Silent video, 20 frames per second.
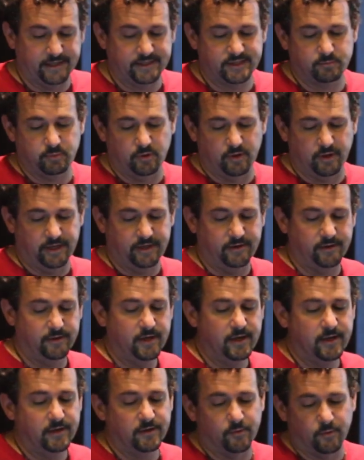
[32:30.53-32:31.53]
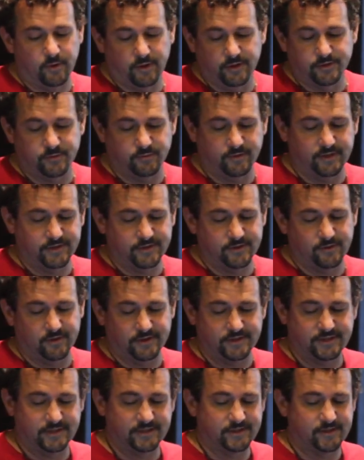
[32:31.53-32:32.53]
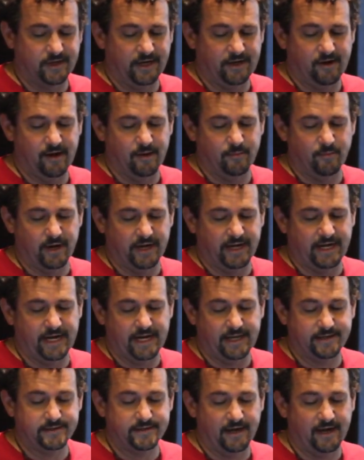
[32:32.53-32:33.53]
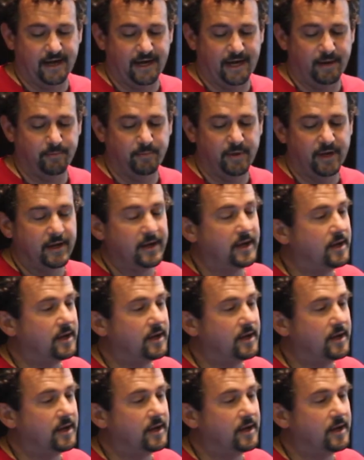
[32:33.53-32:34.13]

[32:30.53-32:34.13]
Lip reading: exploiting the world's resources. So I know I'm running out of time.